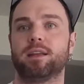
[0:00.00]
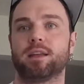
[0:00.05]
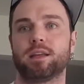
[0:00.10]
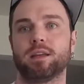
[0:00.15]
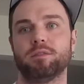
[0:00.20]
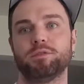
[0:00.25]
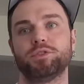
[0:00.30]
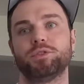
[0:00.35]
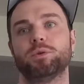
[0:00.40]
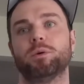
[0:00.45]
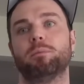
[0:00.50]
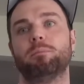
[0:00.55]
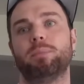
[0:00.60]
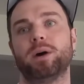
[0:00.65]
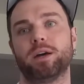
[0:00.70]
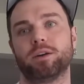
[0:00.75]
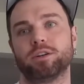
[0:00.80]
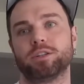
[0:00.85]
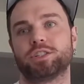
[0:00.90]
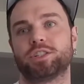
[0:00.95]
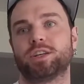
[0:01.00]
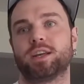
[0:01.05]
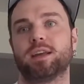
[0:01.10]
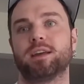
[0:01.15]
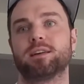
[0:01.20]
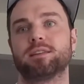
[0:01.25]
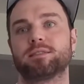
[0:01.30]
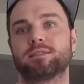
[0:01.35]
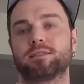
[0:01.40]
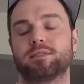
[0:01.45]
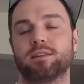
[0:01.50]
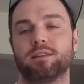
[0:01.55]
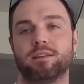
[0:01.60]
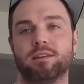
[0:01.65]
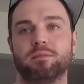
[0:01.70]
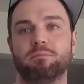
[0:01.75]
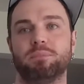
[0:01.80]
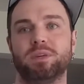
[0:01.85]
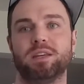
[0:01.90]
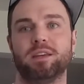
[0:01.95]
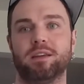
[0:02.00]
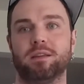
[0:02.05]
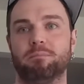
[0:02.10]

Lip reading: It gives you a better chance in being